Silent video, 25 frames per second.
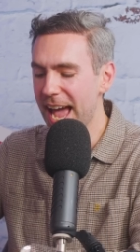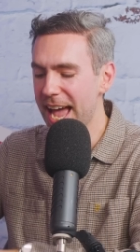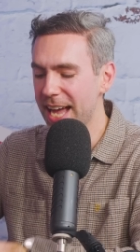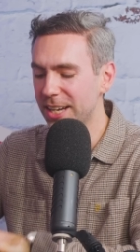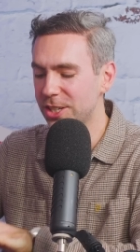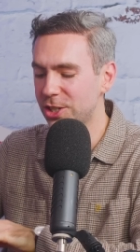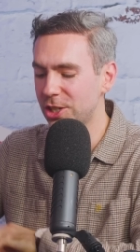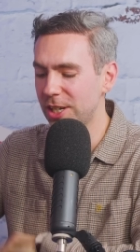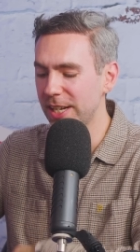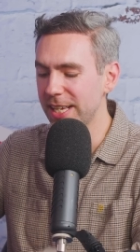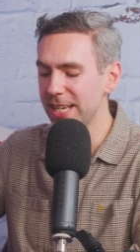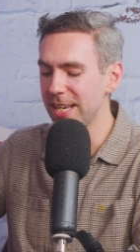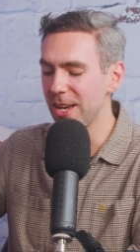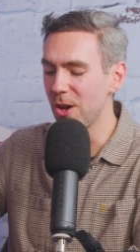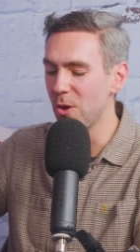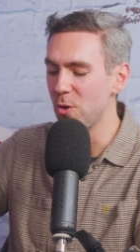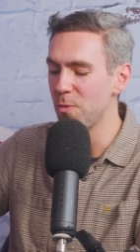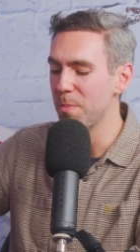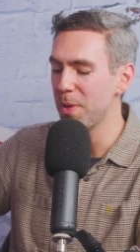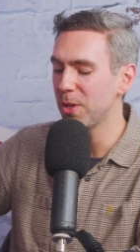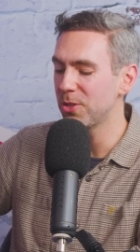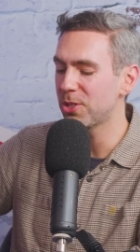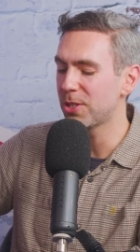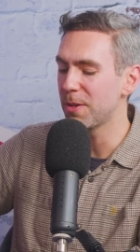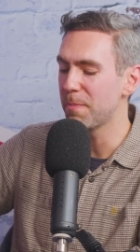actually
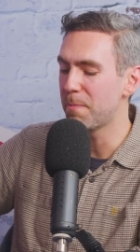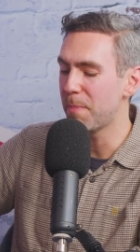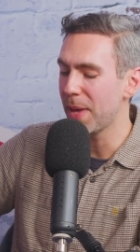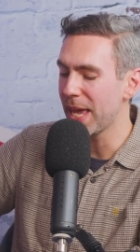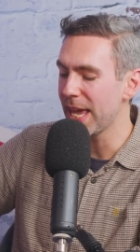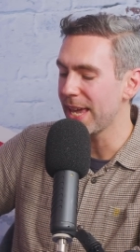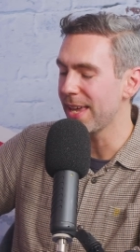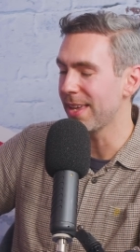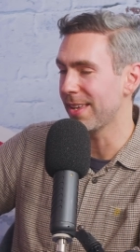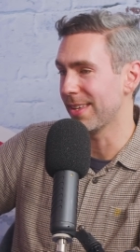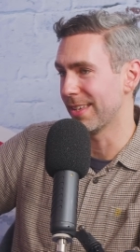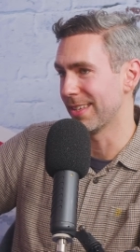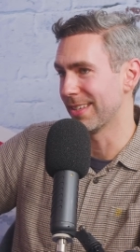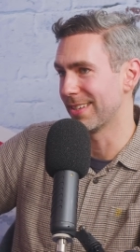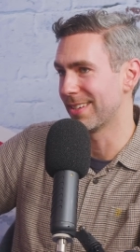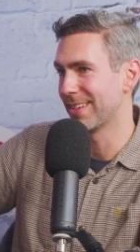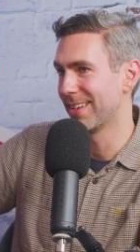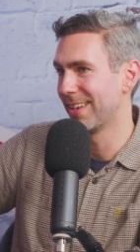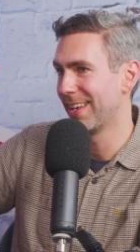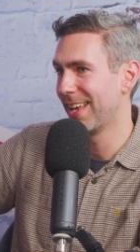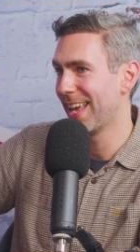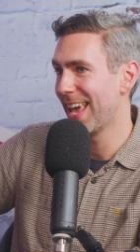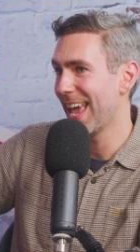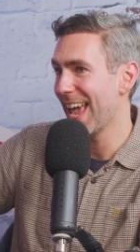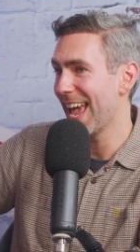almost appeared
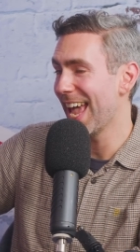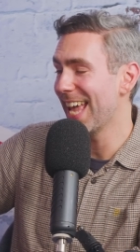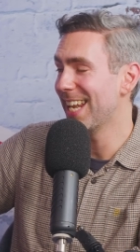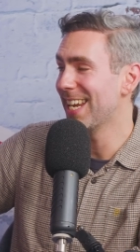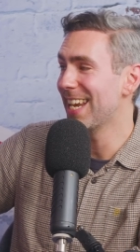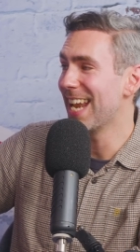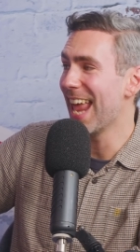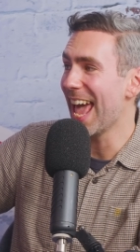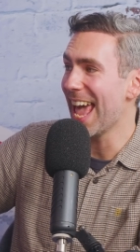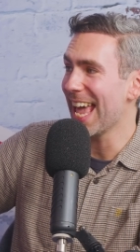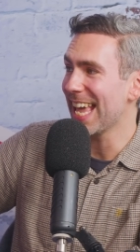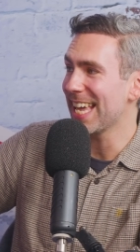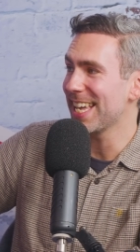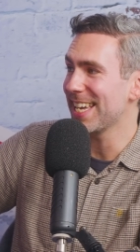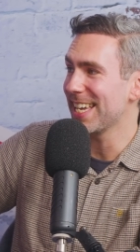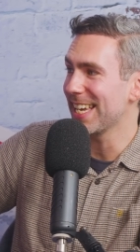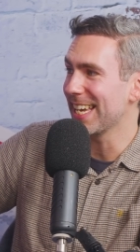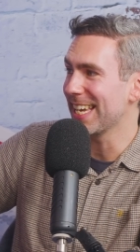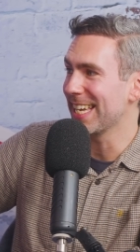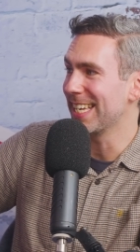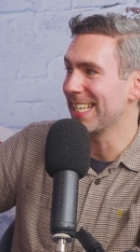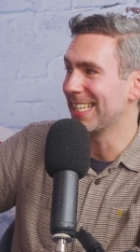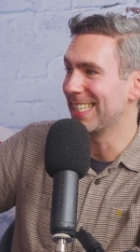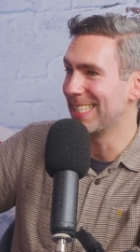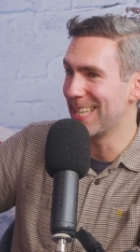in an
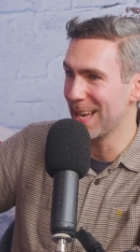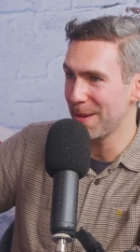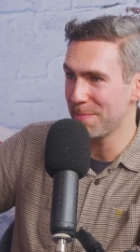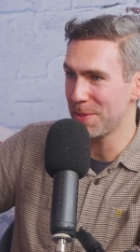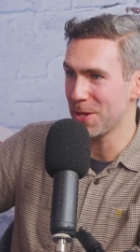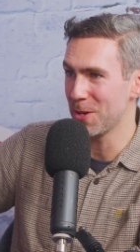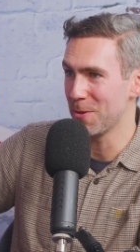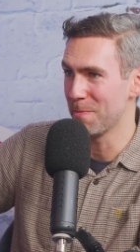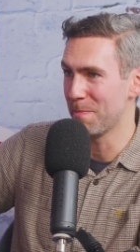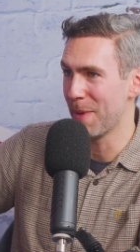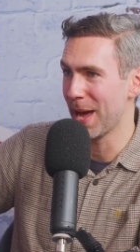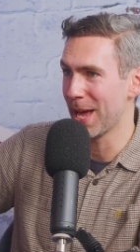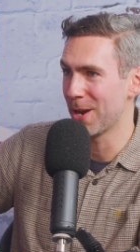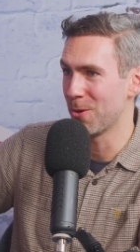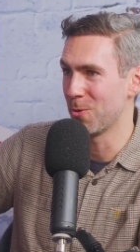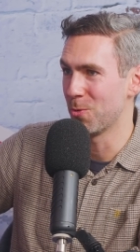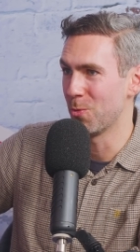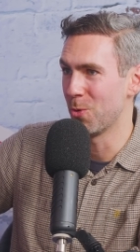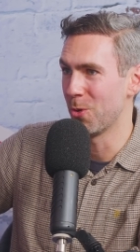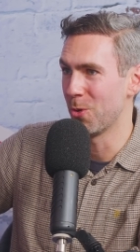AEW battle